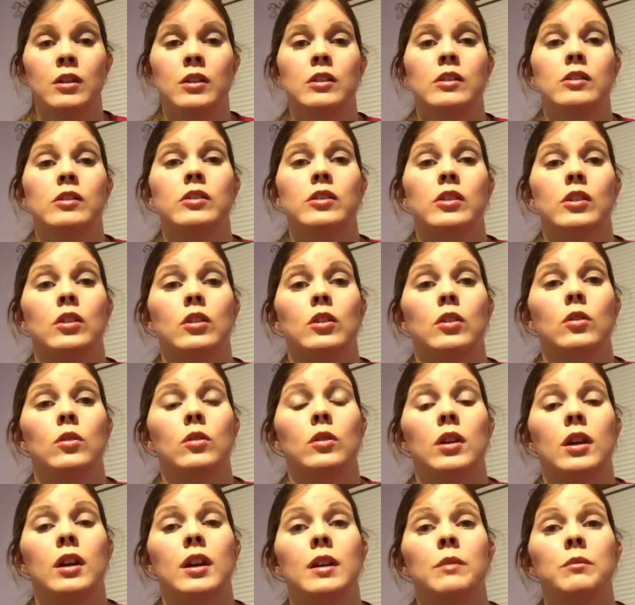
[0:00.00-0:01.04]
So
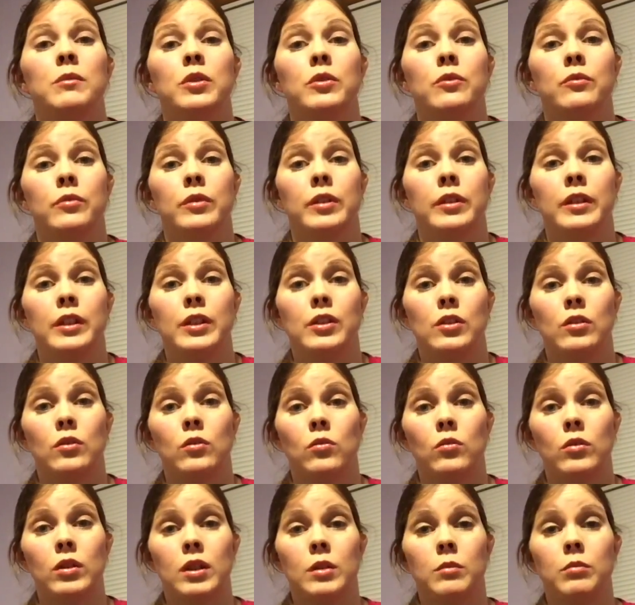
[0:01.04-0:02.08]
you really don't
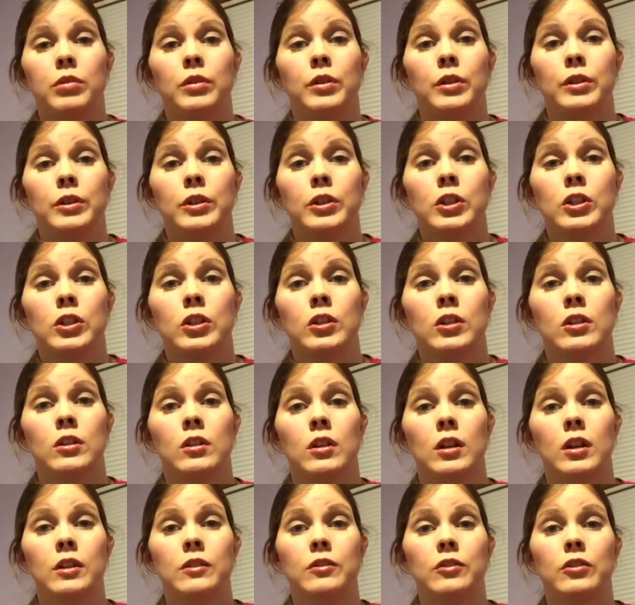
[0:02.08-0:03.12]
want to push
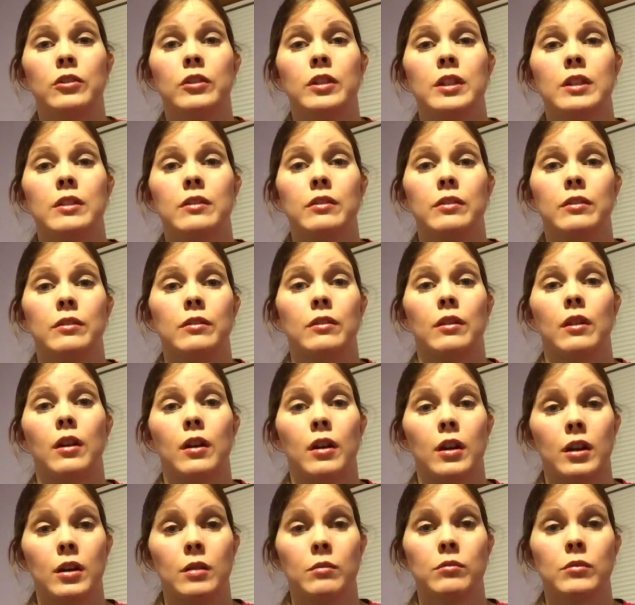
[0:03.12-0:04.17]
underneath your
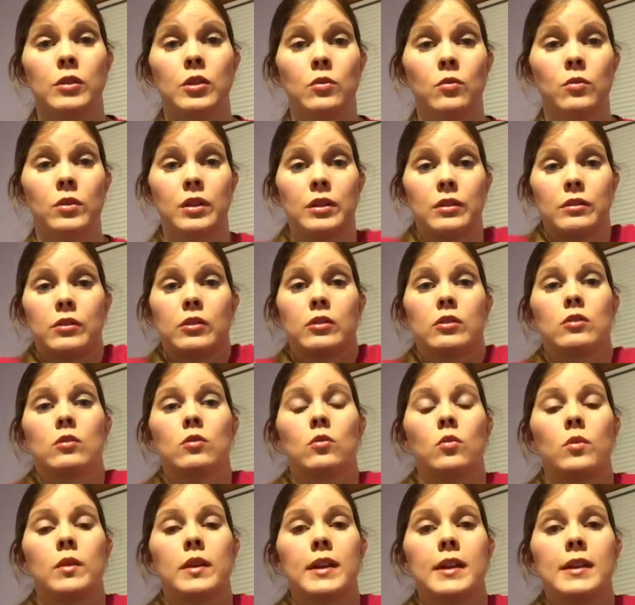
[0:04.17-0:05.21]
arm. You want to
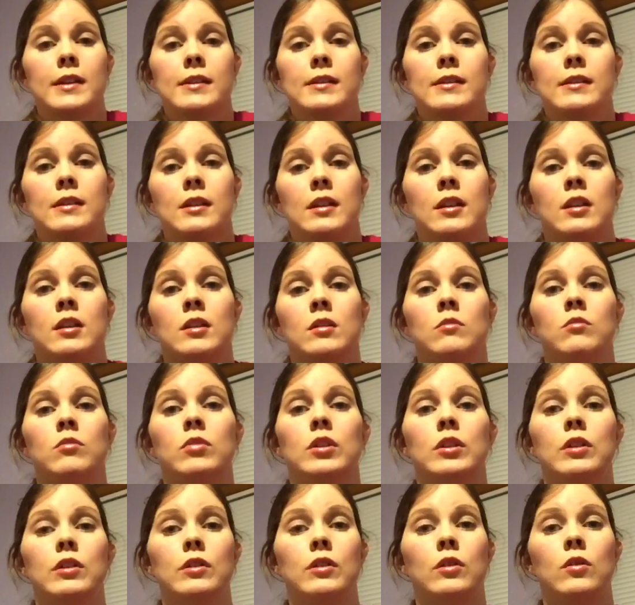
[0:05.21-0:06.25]
squeeze,
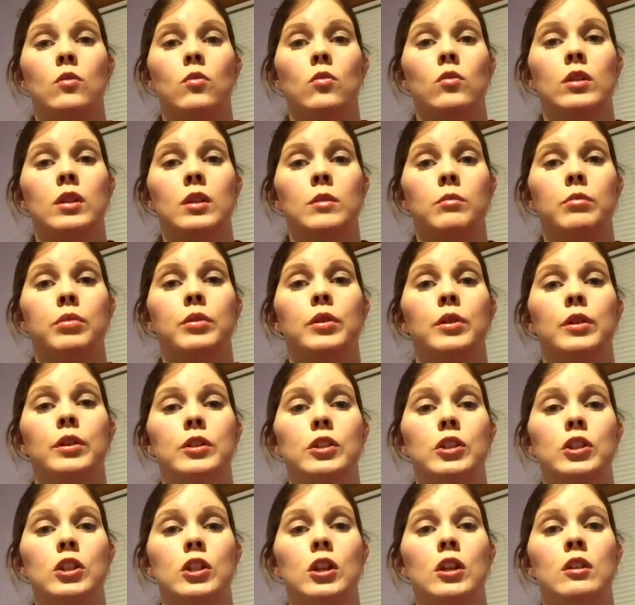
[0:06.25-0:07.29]
but you don't want to
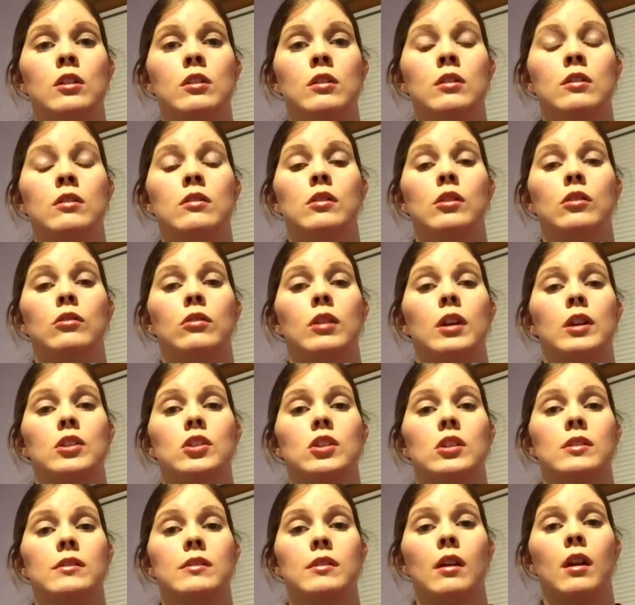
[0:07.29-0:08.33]
push the
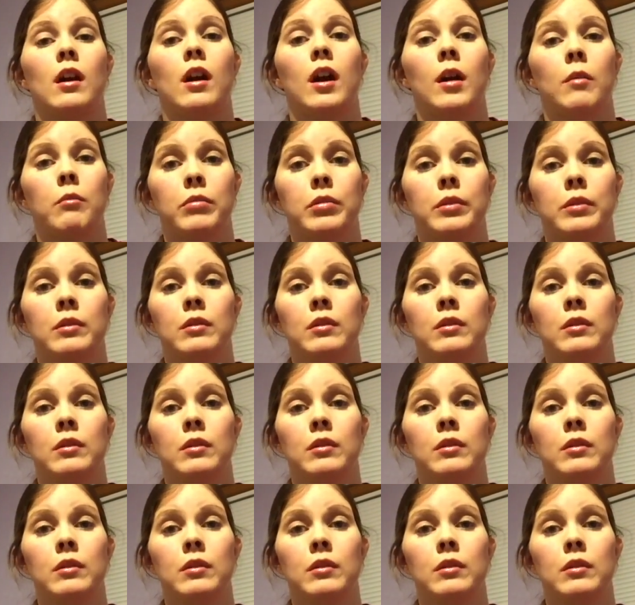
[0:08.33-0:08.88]
crutches up.